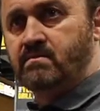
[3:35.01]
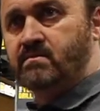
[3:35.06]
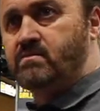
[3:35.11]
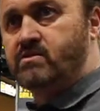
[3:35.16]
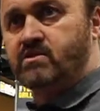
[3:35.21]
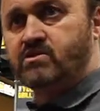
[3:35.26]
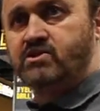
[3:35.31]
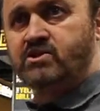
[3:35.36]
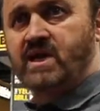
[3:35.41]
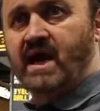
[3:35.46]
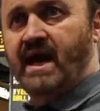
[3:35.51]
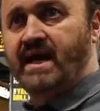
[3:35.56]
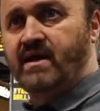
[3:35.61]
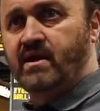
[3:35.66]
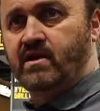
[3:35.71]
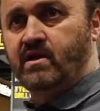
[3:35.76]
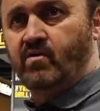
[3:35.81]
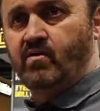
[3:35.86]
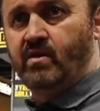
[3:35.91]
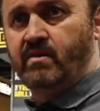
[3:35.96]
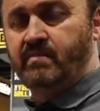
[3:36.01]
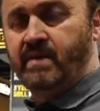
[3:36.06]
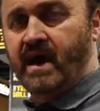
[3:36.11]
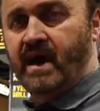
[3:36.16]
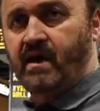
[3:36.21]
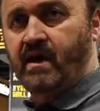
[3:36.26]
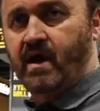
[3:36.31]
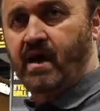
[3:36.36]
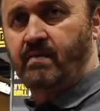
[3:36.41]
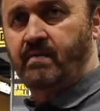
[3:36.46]
You slide the new one
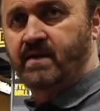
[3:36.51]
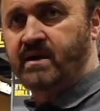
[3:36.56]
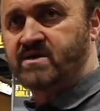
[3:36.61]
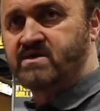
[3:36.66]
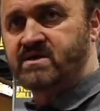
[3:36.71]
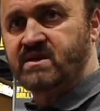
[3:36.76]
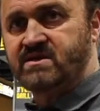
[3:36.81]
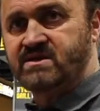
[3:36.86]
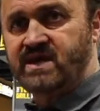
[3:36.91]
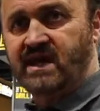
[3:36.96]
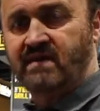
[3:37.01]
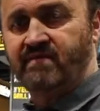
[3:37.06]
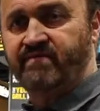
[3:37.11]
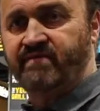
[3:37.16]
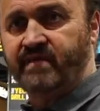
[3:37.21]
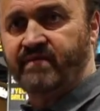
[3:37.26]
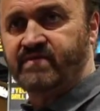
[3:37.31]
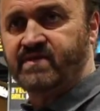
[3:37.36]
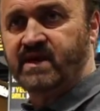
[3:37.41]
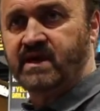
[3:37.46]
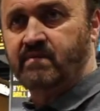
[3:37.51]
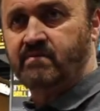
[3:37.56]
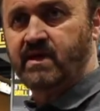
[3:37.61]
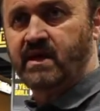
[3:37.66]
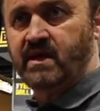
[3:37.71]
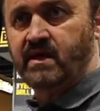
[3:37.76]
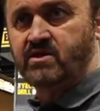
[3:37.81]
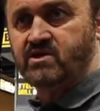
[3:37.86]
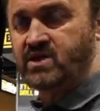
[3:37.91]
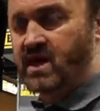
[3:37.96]
back up. It's a 10-15
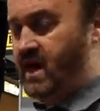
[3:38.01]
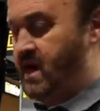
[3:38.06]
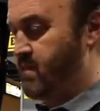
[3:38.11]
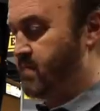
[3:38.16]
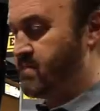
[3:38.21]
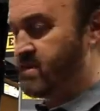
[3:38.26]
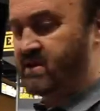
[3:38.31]
minute job,